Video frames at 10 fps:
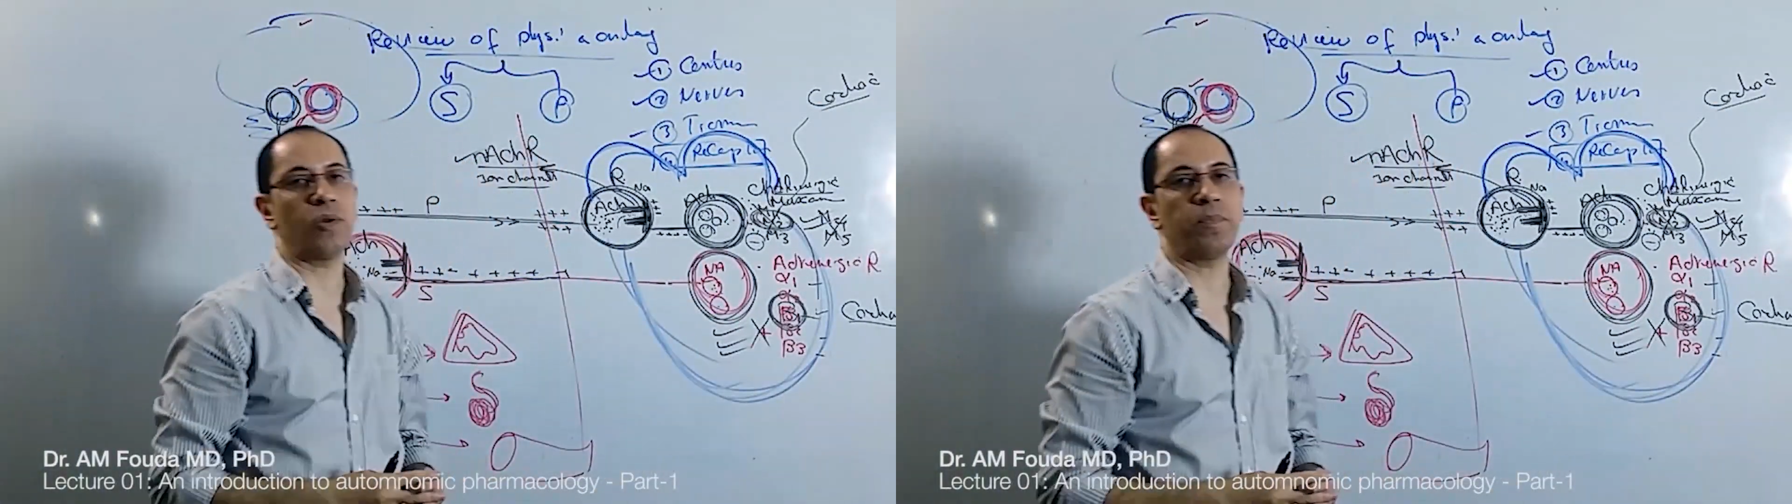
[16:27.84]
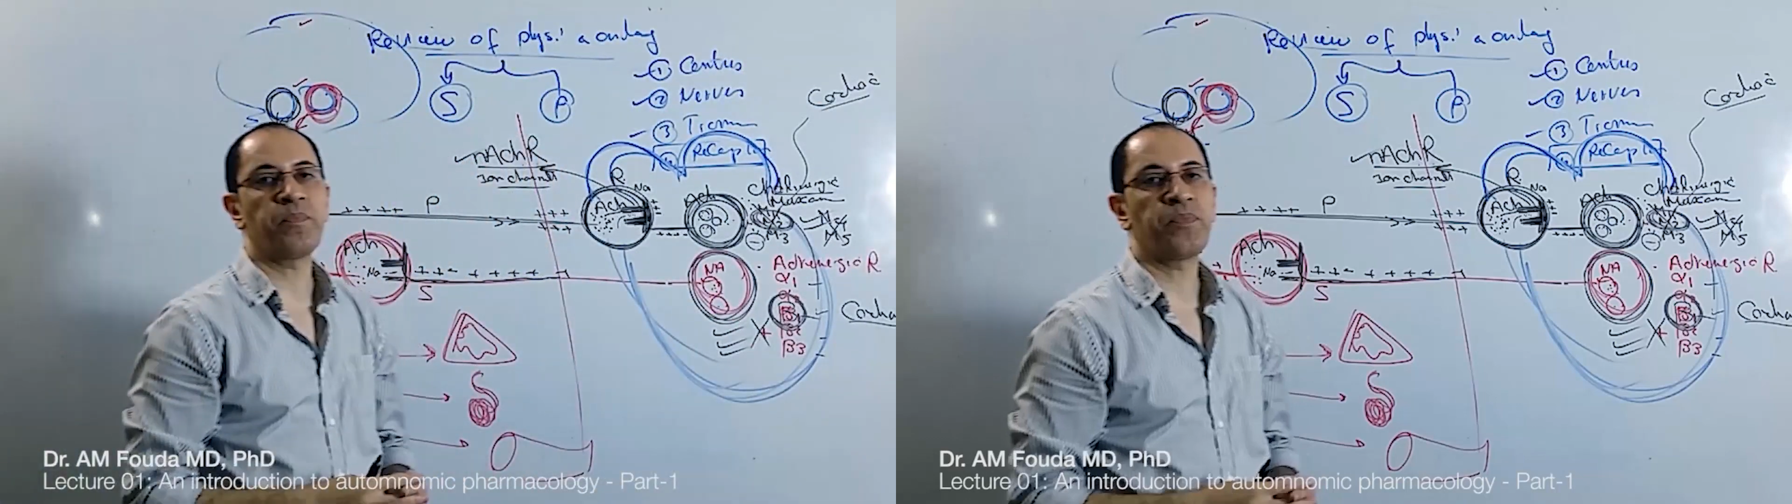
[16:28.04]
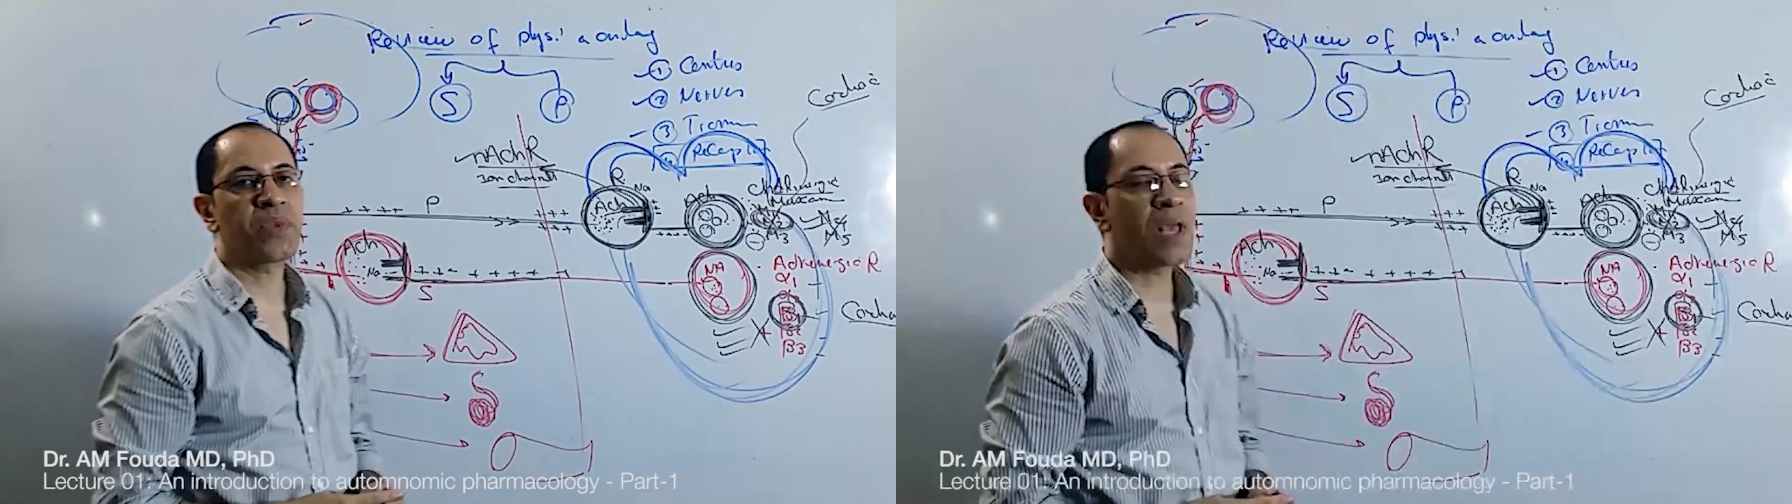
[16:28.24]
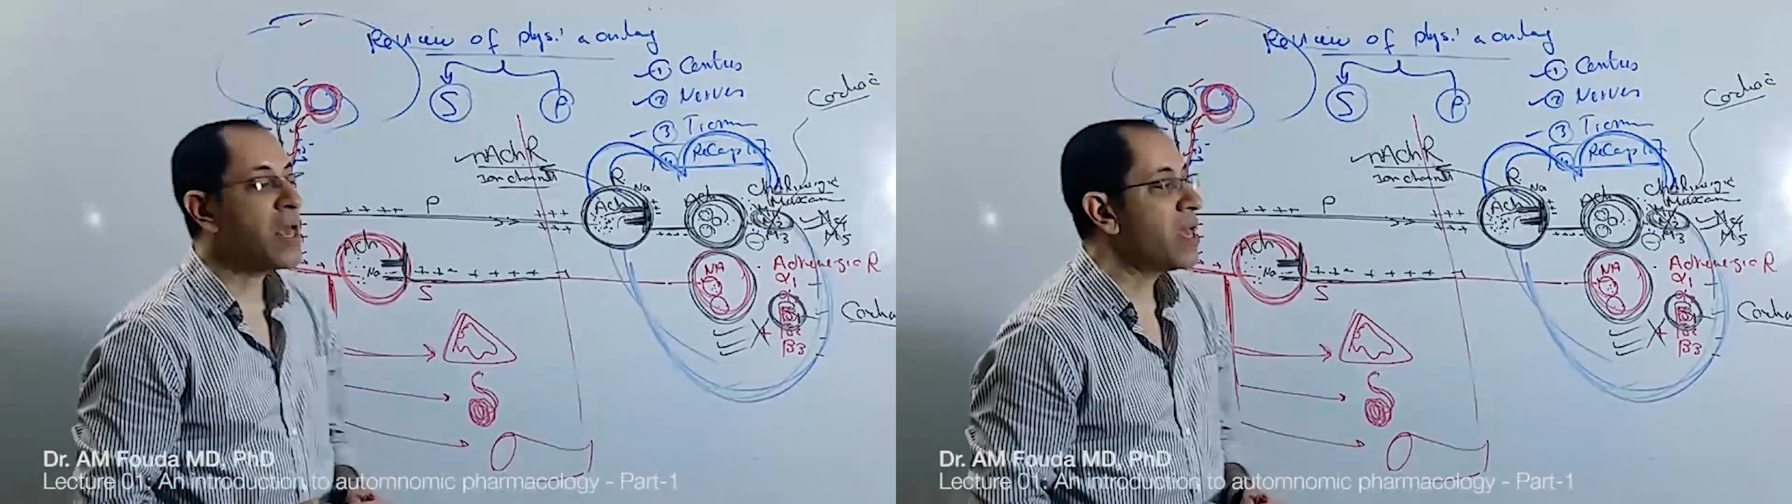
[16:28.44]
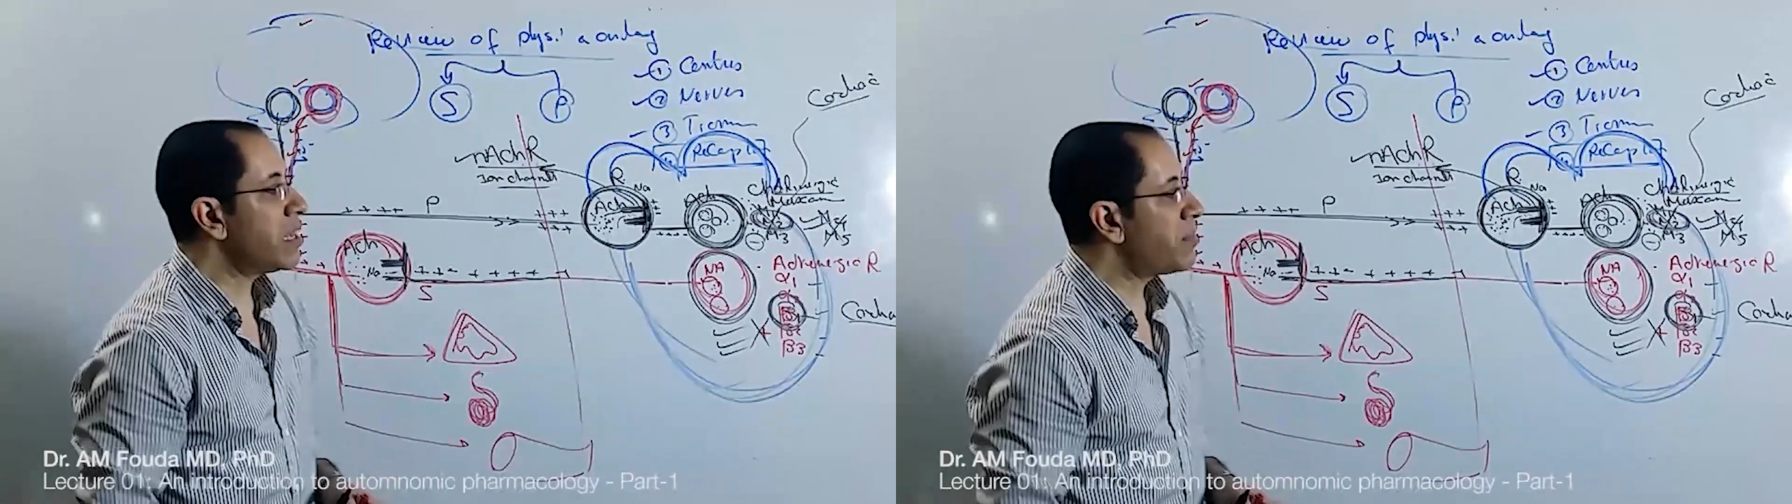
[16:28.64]
system
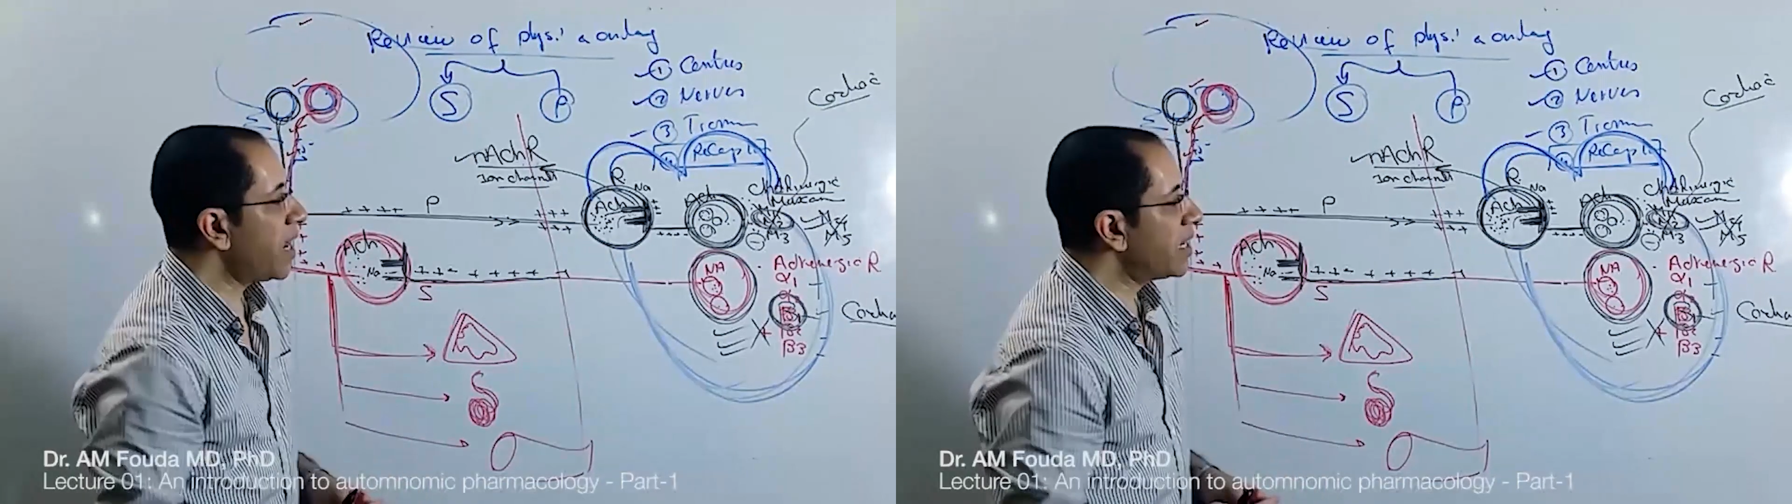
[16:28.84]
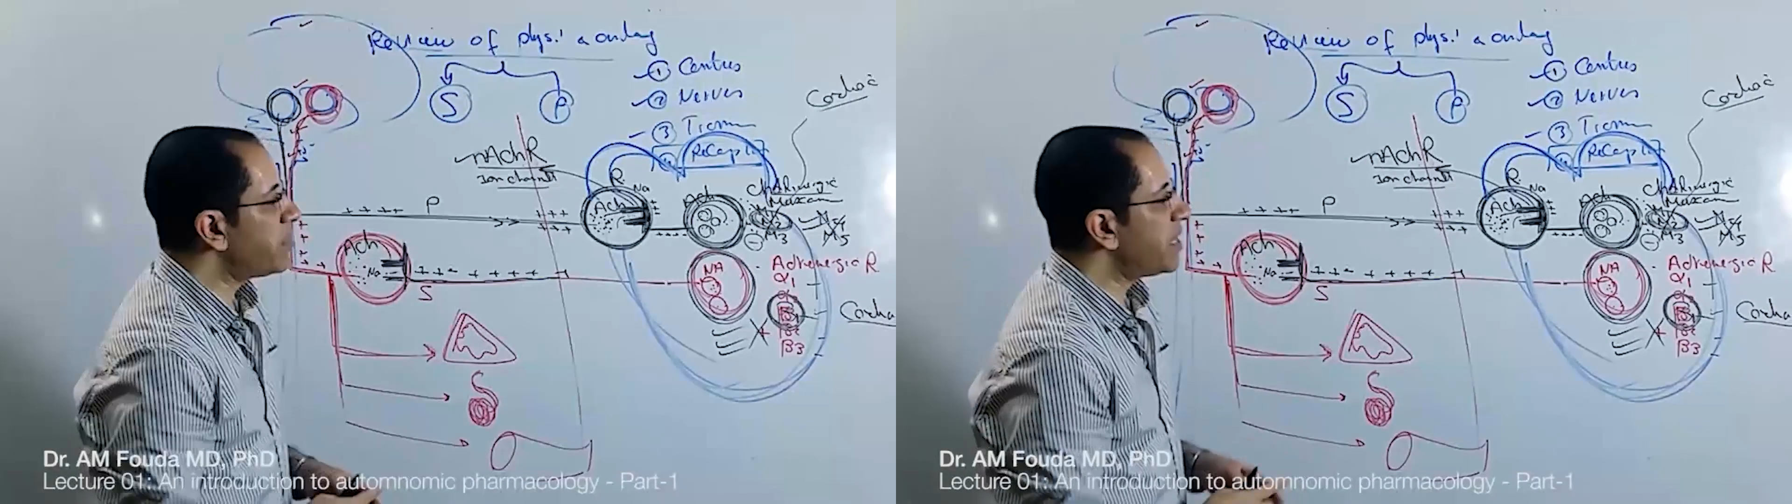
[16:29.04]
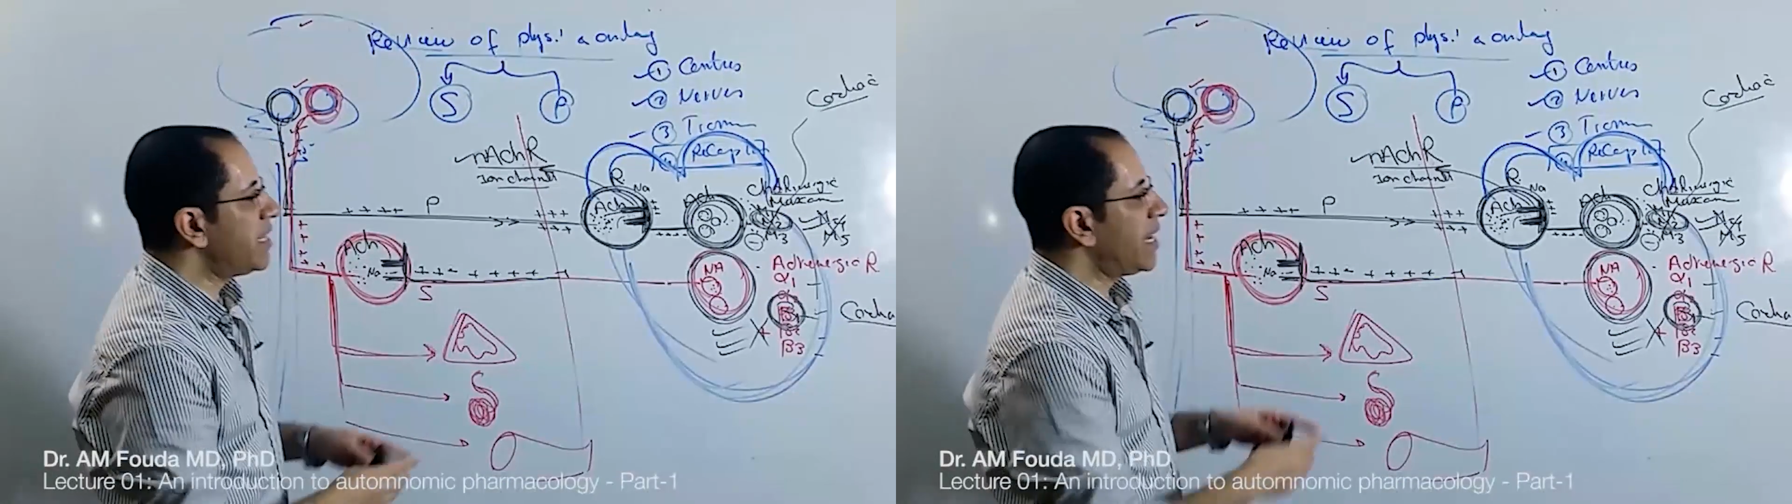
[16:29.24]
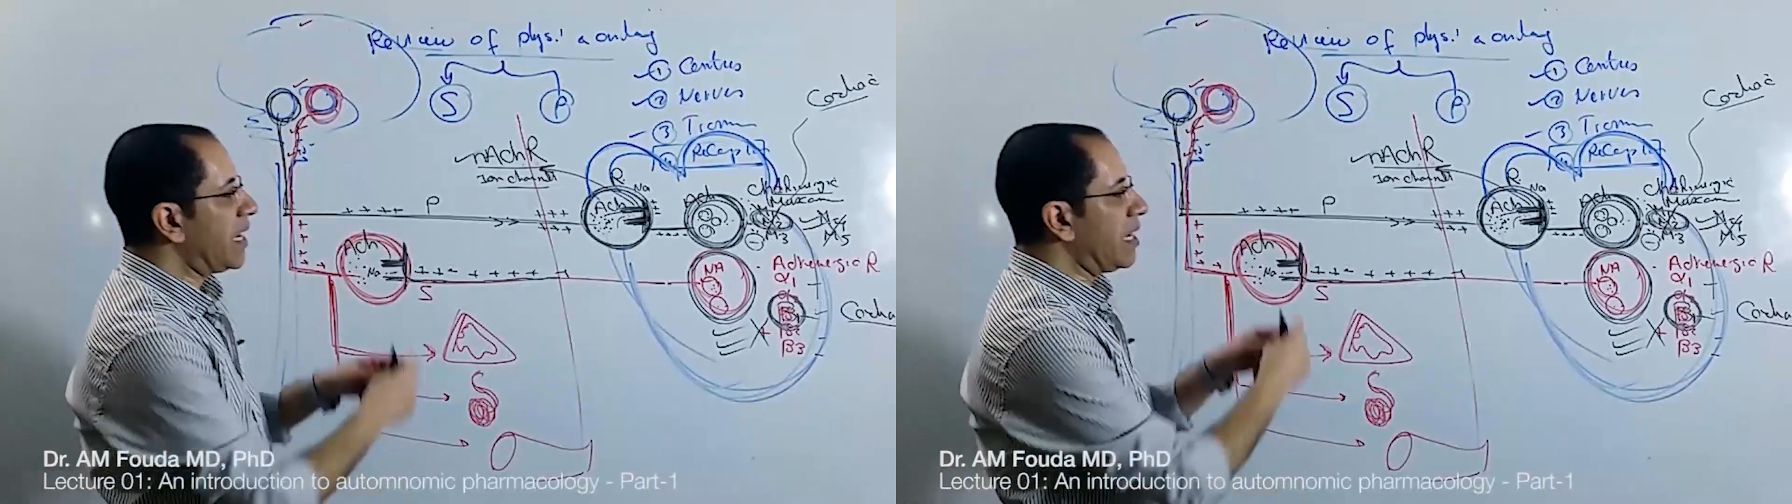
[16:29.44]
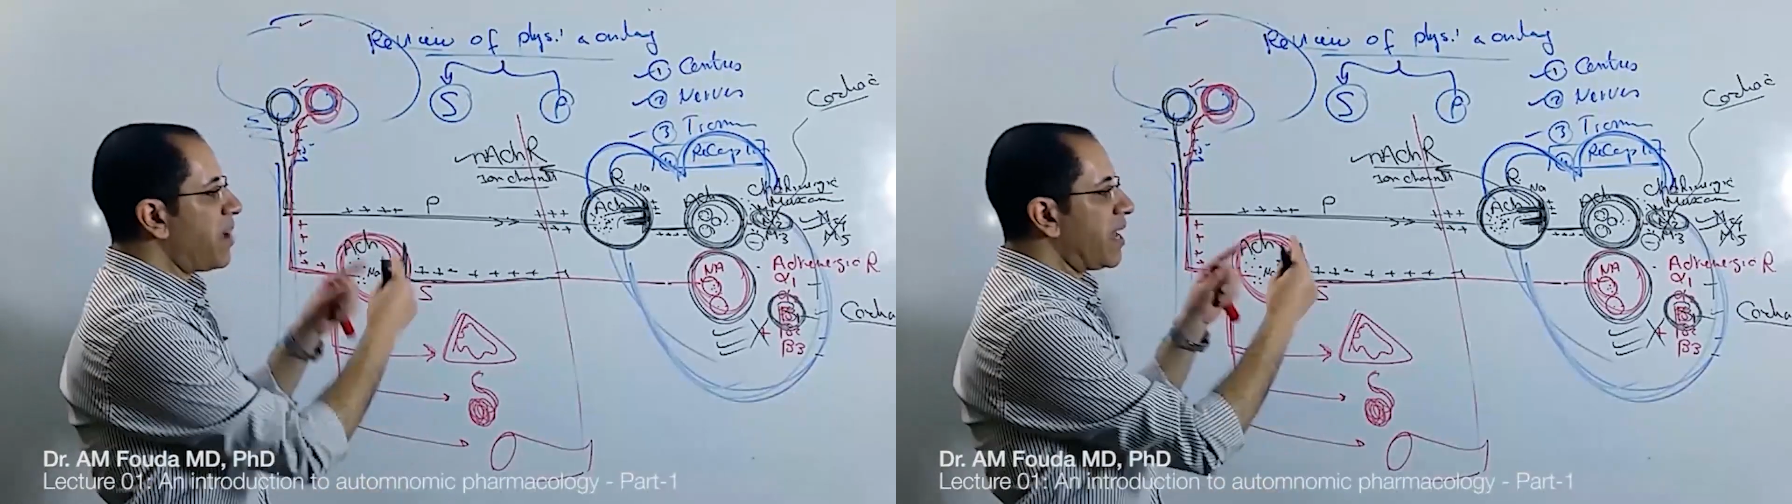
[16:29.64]
at the level of
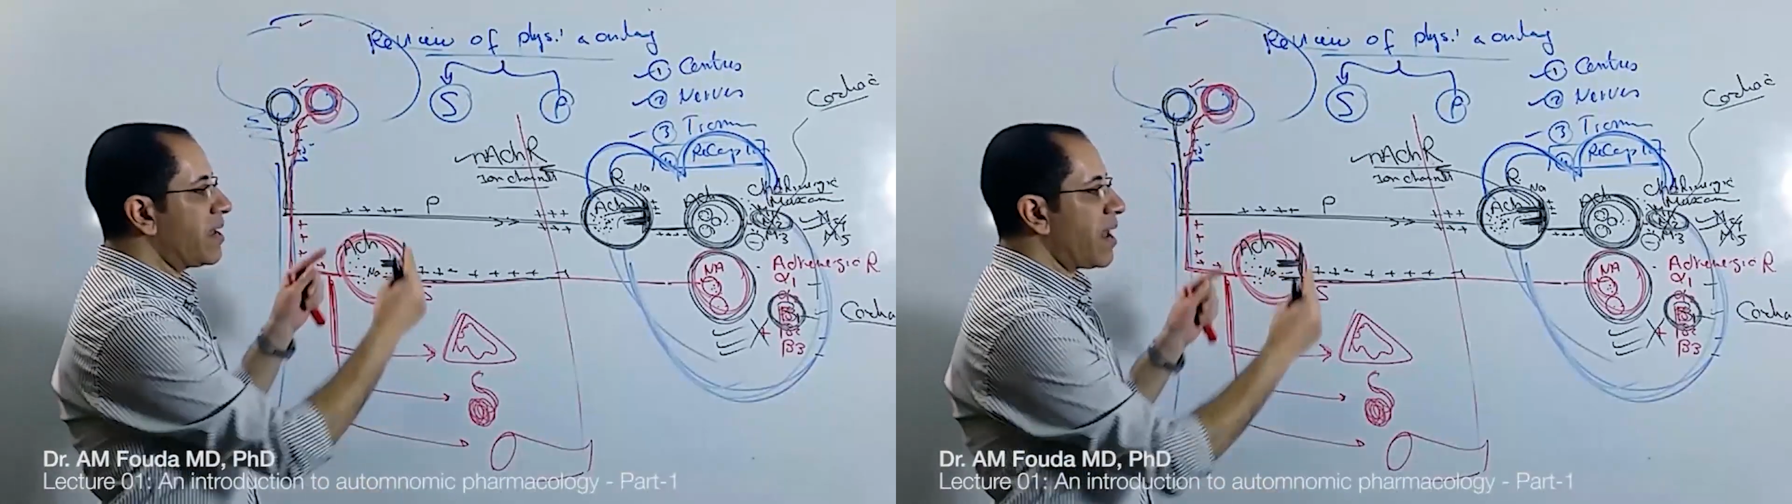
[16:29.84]
ganglia,